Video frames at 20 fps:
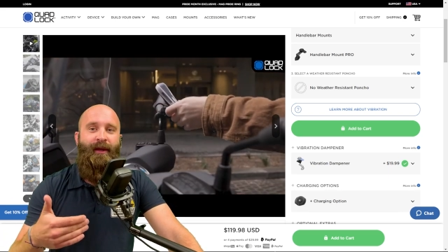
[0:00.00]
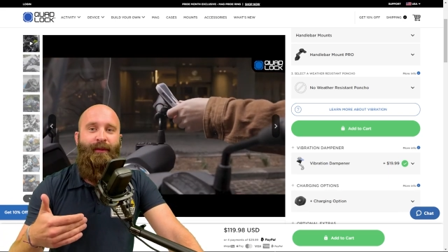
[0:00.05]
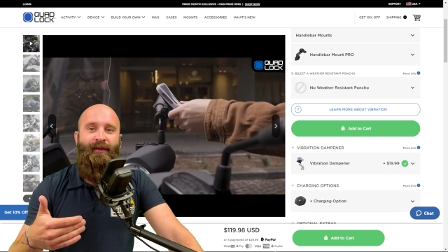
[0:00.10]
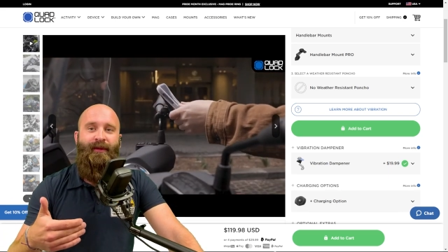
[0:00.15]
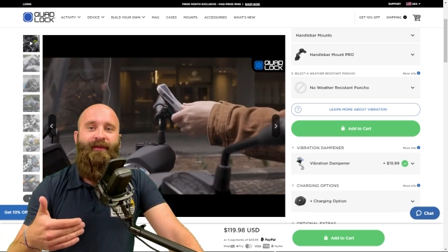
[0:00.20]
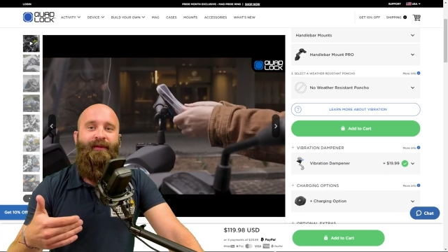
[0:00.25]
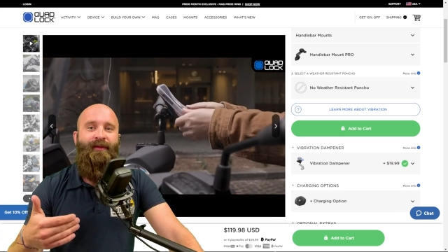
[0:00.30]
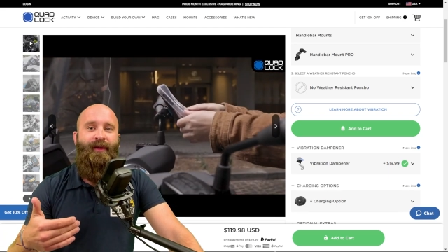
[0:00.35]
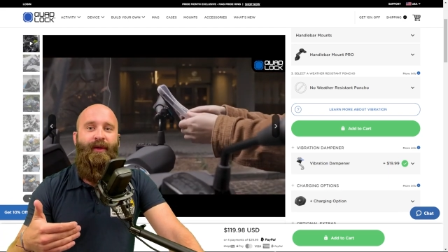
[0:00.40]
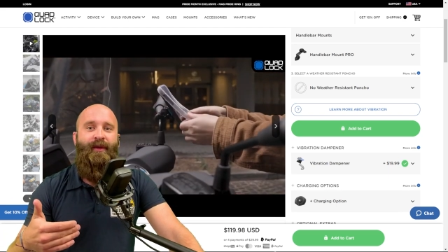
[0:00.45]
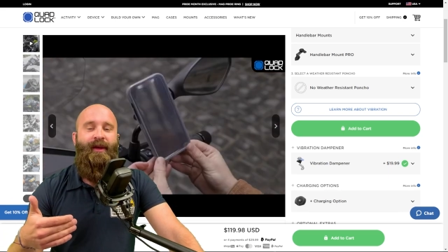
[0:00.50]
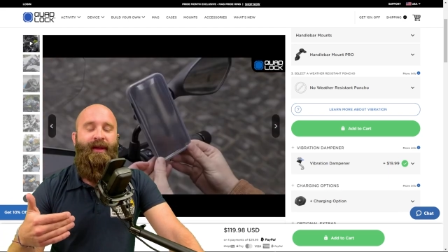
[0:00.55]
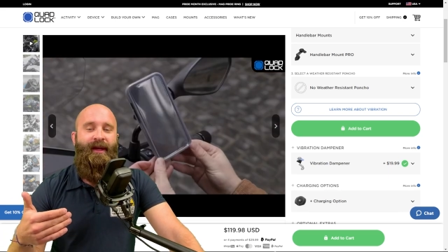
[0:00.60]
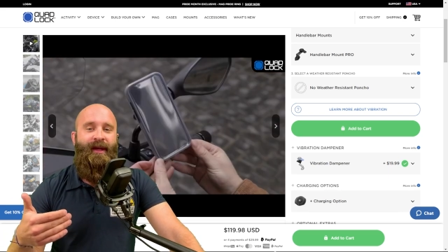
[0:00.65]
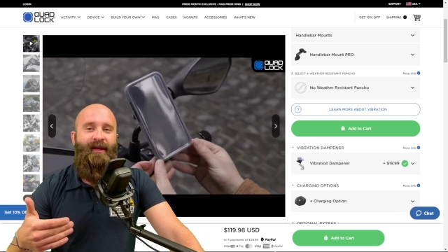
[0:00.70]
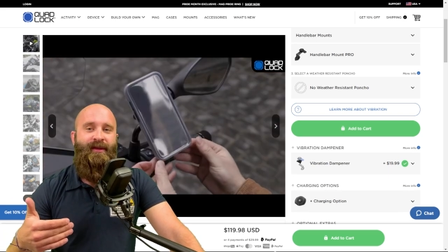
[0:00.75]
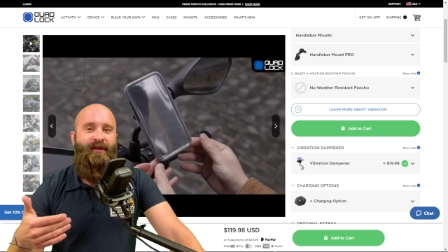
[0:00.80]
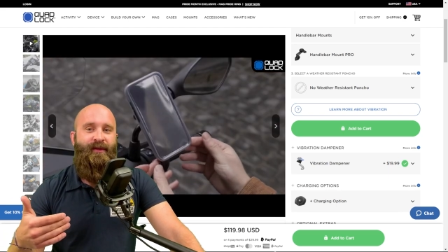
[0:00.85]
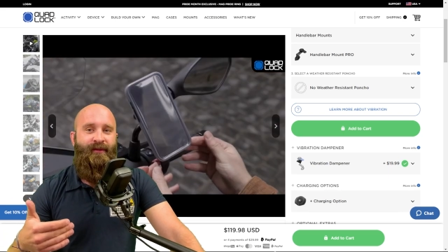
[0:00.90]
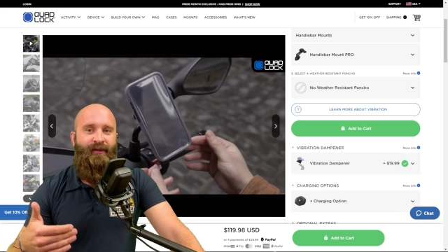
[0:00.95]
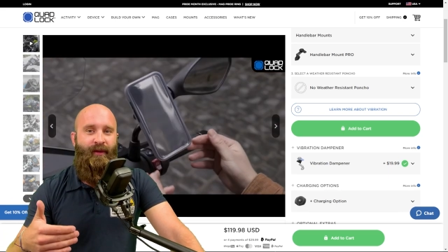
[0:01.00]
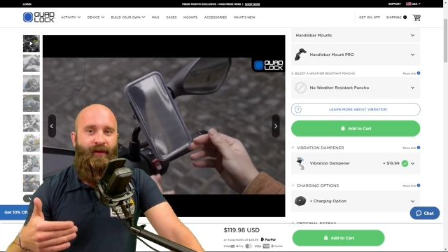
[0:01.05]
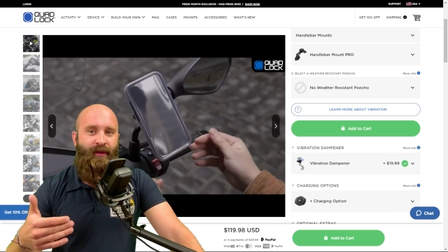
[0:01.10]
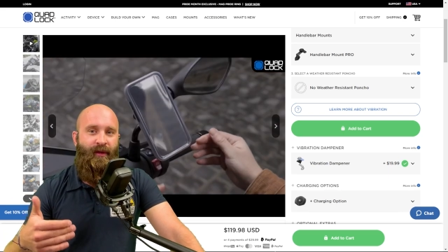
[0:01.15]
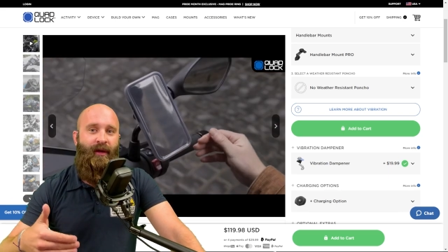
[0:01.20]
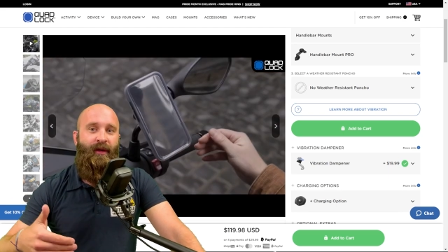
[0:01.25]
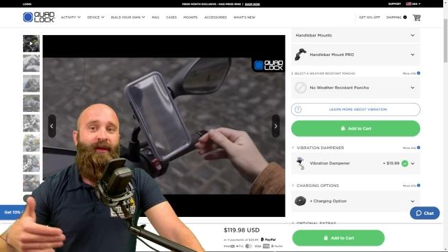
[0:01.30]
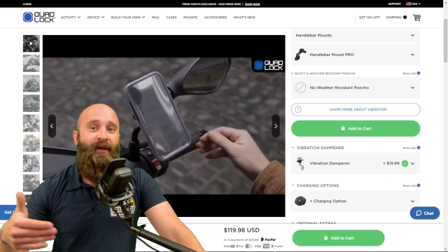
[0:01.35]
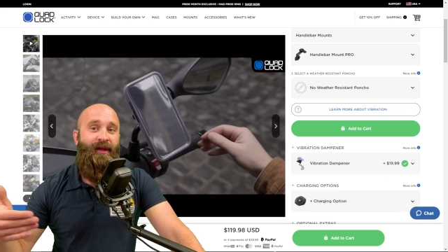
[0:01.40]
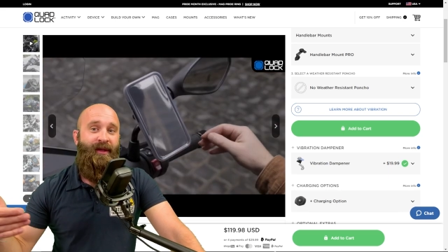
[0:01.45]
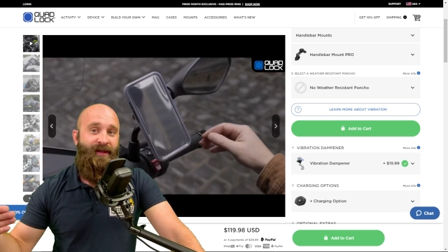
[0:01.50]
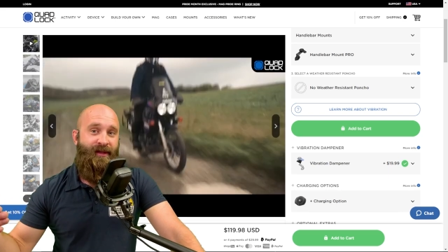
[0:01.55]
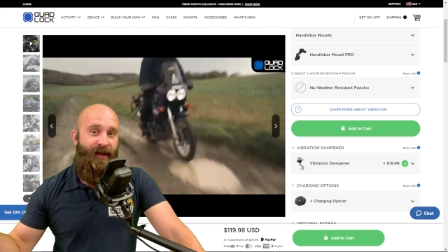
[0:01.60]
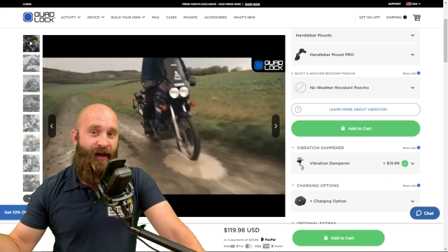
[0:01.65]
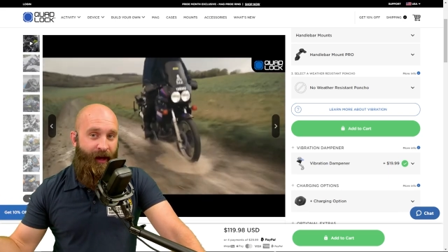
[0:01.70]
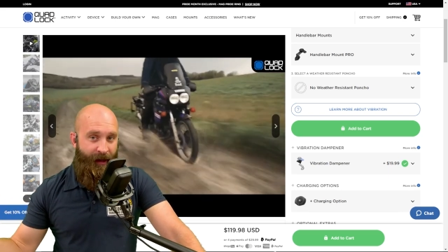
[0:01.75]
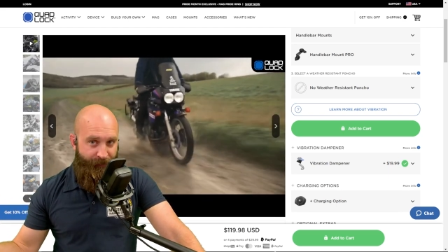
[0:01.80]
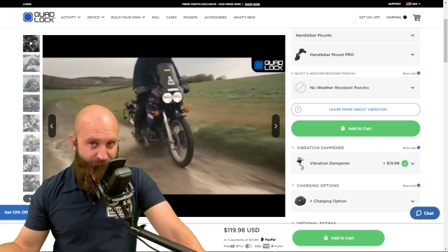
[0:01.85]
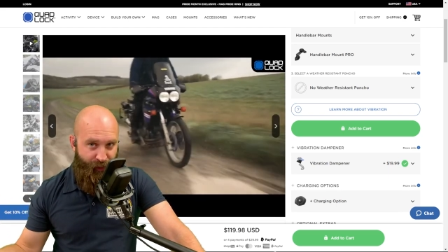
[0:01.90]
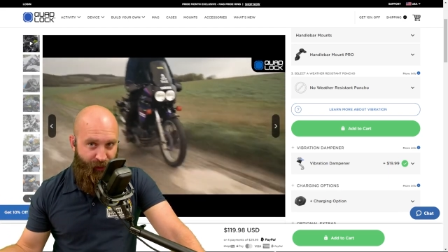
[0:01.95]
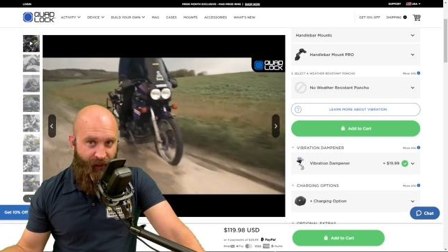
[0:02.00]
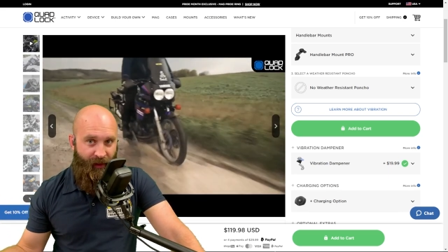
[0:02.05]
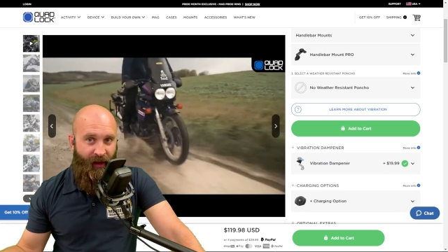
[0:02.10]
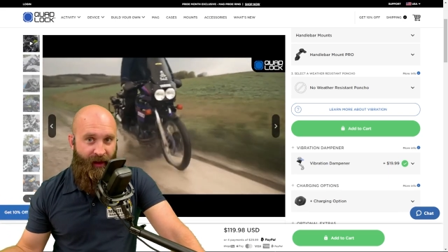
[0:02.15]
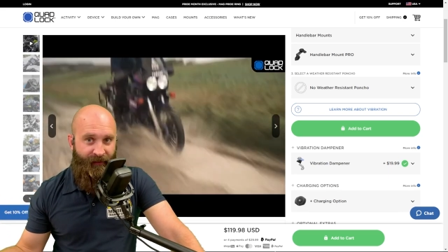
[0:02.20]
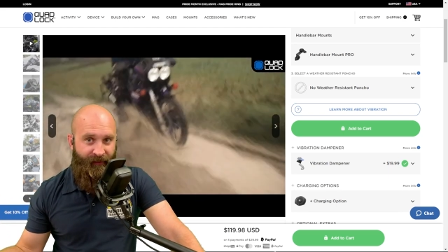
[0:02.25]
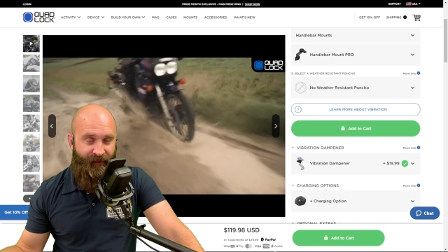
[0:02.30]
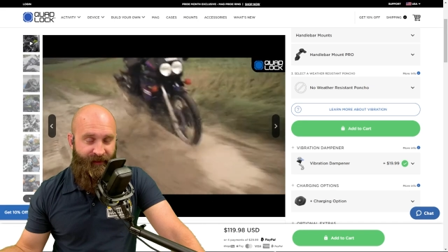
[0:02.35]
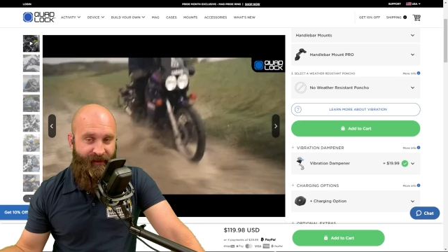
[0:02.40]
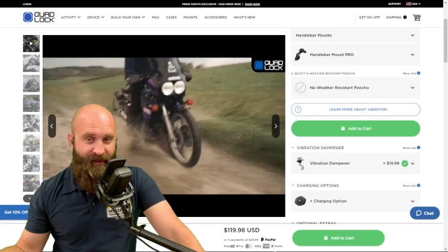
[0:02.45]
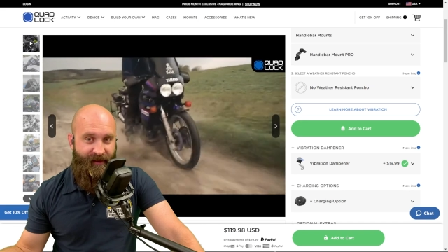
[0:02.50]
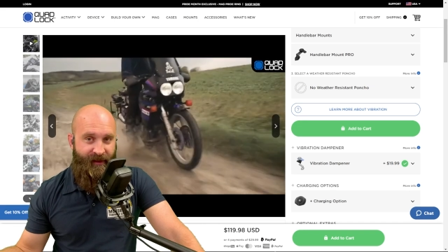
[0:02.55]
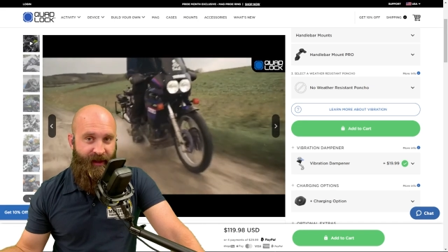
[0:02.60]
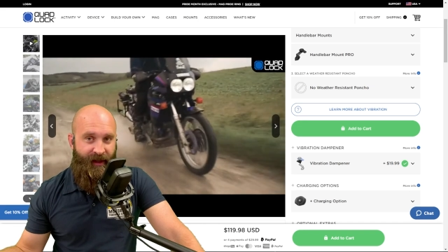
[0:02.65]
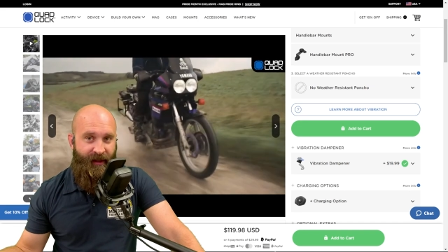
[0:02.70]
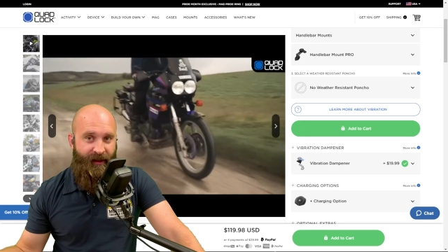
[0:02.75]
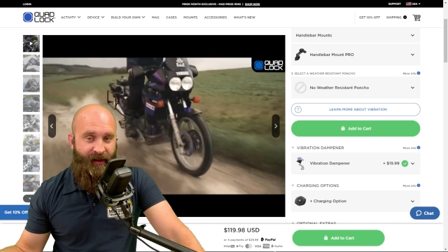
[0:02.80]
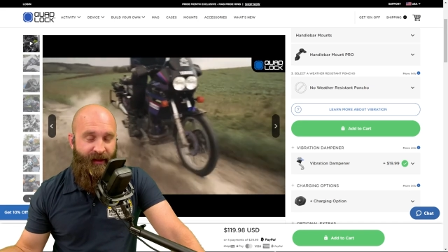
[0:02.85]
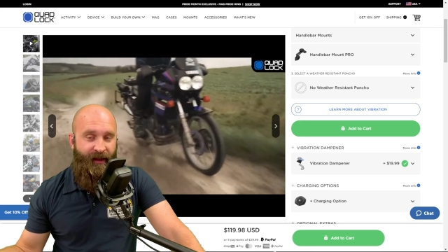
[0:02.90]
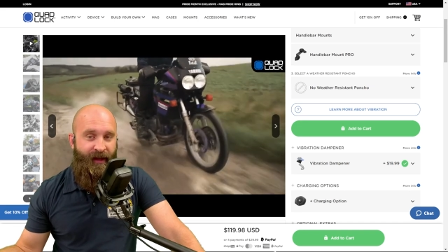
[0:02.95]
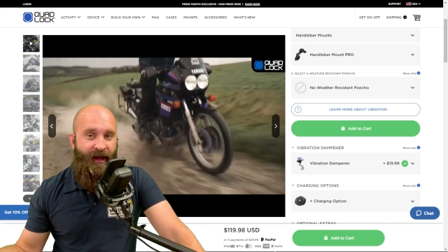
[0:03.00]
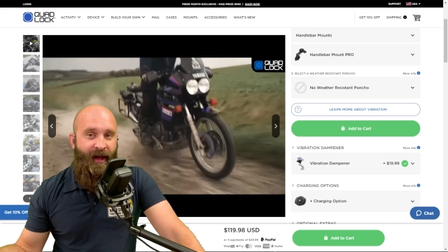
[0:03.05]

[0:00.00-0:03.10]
up the phone and answer a phone call unless I pull off on the side.